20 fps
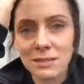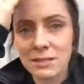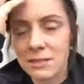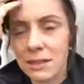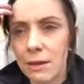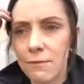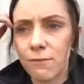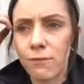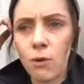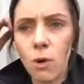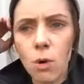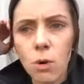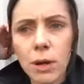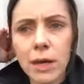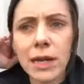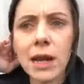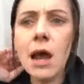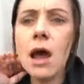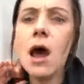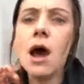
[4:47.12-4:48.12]
a step
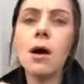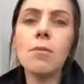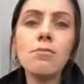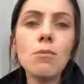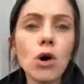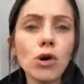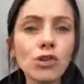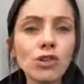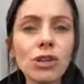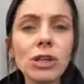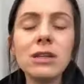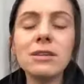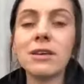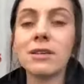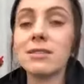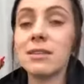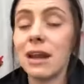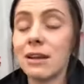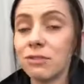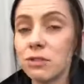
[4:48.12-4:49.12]
forward. Emotion
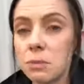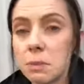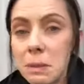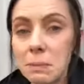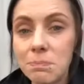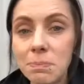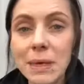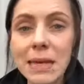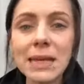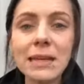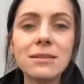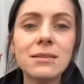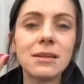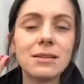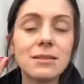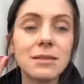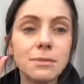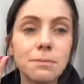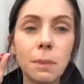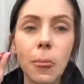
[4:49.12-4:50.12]
doesn't have to be big,
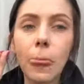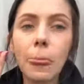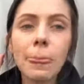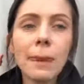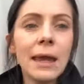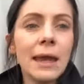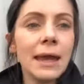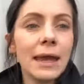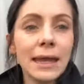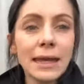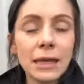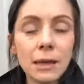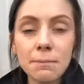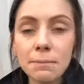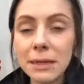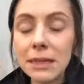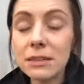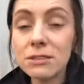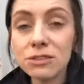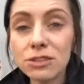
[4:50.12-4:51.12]
it
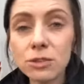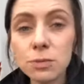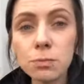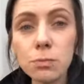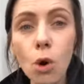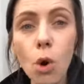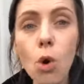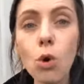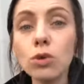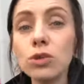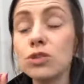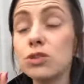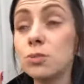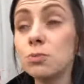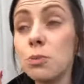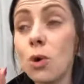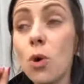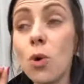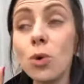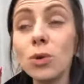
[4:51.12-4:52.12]
can be
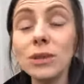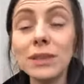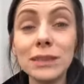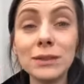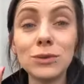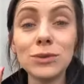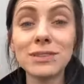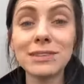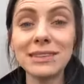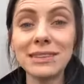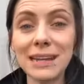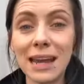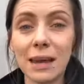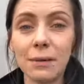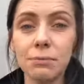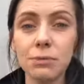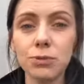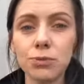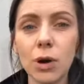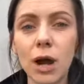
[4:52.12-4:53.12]
small little
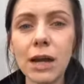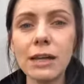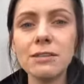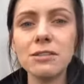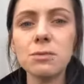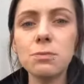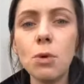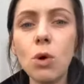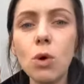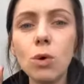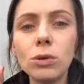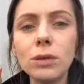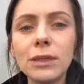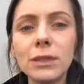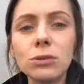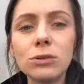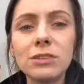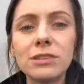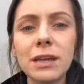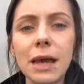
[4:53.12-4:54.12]
steps, right? Small
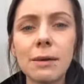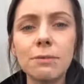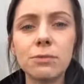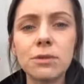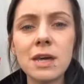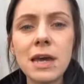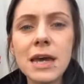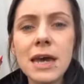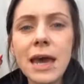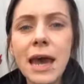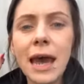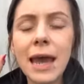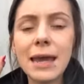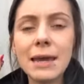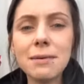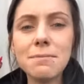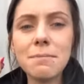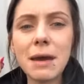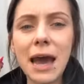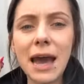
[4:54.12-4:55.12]
little steps.
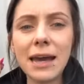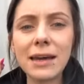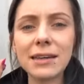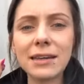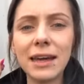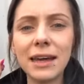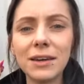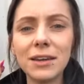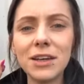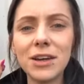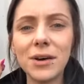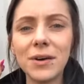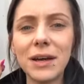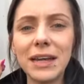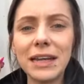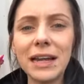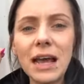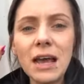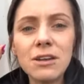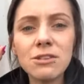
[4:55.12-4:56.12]
Hey, Mac, how are you
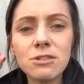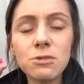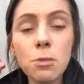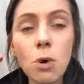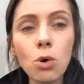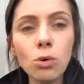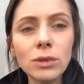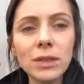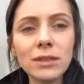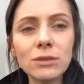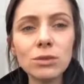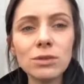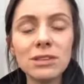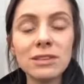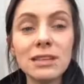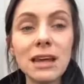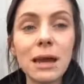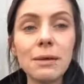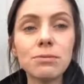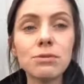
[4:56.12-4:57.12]
going? Small little
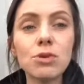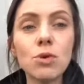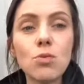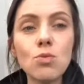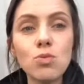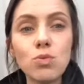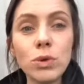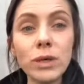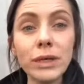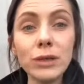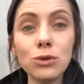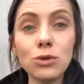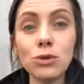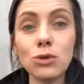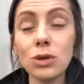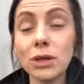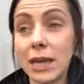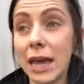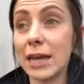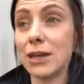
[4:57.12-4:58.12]
steps will
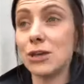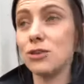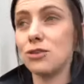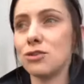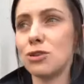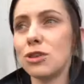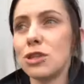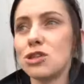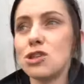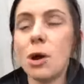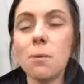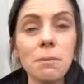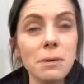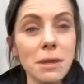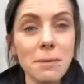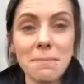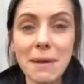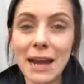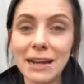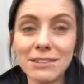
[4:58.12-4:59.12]
get you to the top
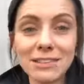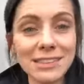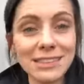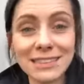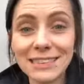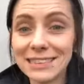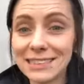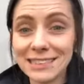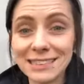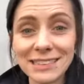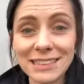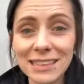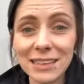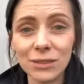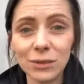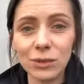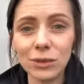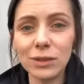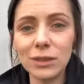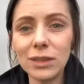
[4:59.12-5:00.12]
of the mountain
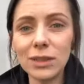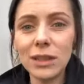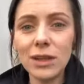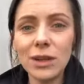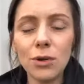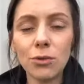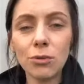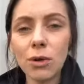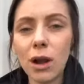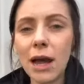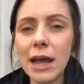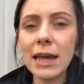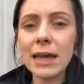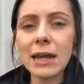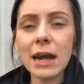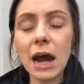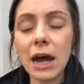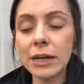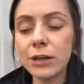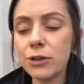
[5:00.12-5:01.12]
still.
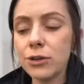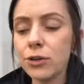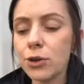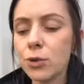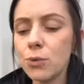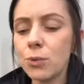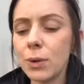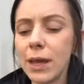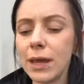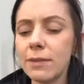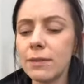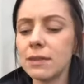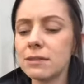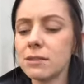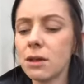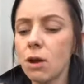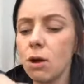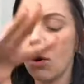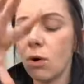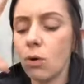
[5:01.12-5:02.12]
right? I don't know where
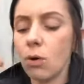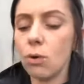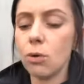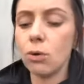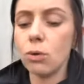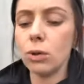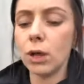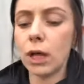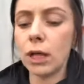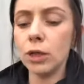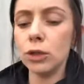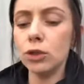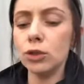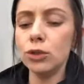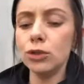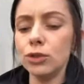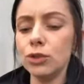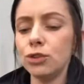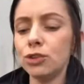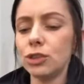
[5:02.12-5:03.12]
this whole
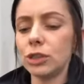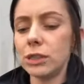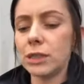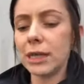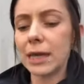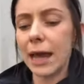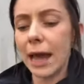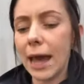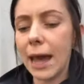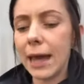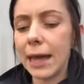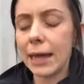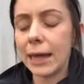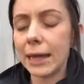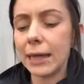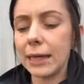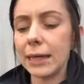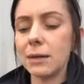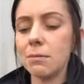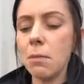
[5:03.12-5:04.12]
illusion
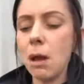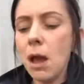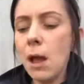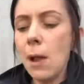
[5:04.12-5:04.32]
came